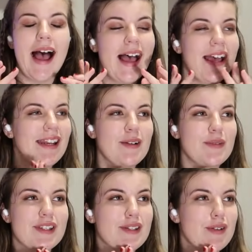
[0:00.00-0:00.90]
And it
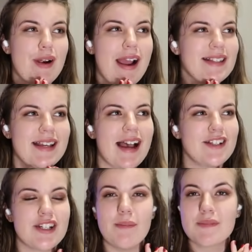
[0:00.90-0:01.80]
was just crazy. I
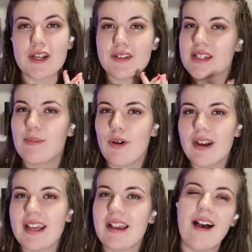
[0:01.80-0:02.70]
jumped on this
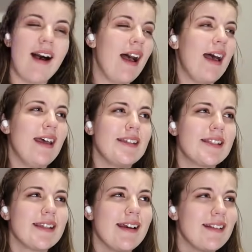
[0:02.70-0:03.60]
morning and
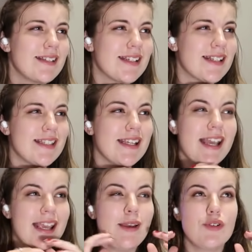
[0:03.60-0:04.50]
just,
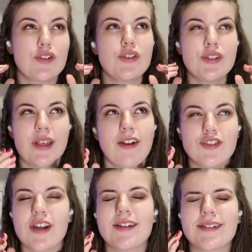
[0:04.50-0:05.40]
it was
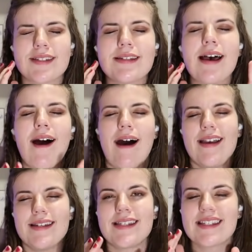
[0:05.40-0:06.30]
such a
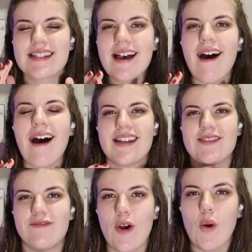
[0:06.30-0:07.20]
tight, tight
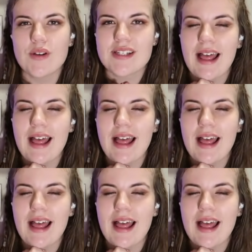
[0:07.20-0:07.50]
vote.